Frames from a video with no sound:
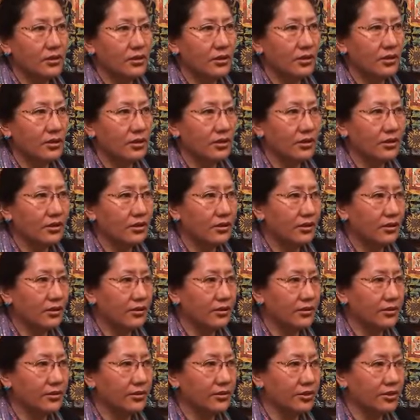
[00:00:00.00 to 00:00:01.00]

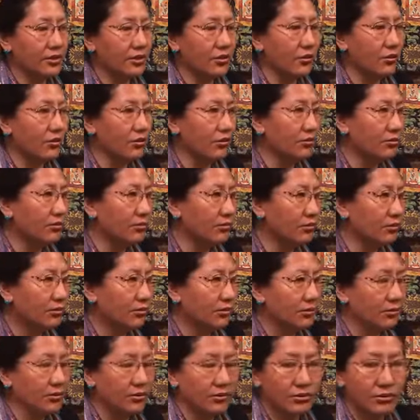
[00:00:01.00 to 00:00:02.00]
Shingun.
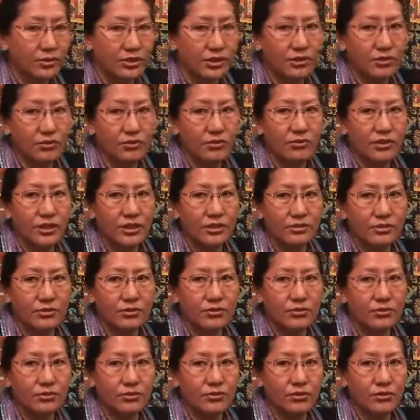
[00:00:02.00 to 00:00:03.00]
Shingun is
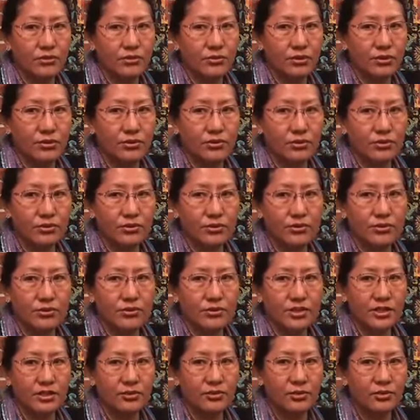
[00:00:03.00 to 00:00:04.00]
good. What do you call the
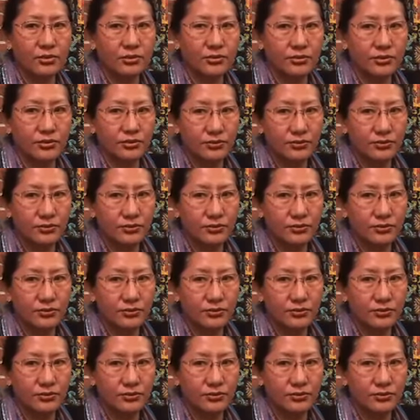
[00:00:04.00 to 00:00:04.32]
cinnamon?